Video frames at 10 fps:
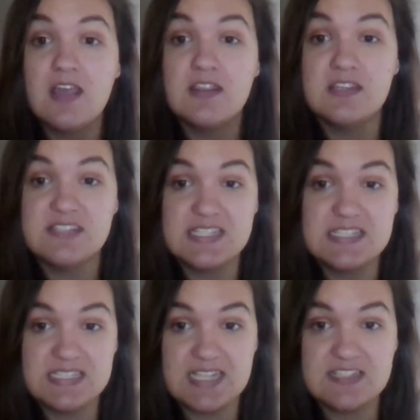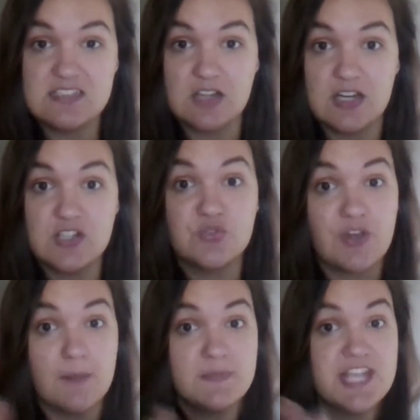the 60 days starts
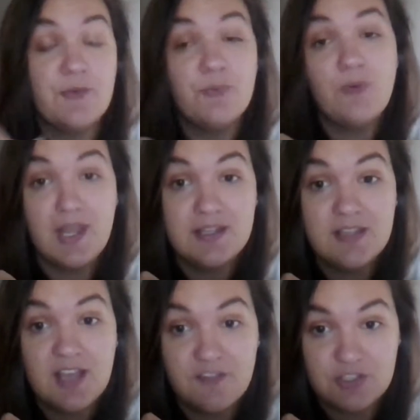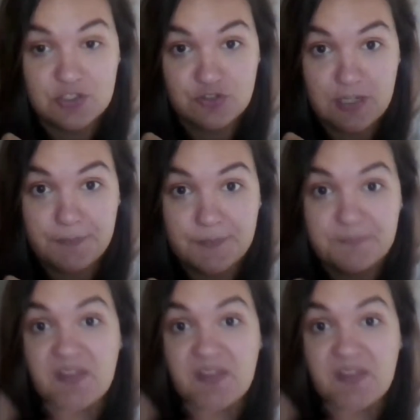from day 1 of your trip.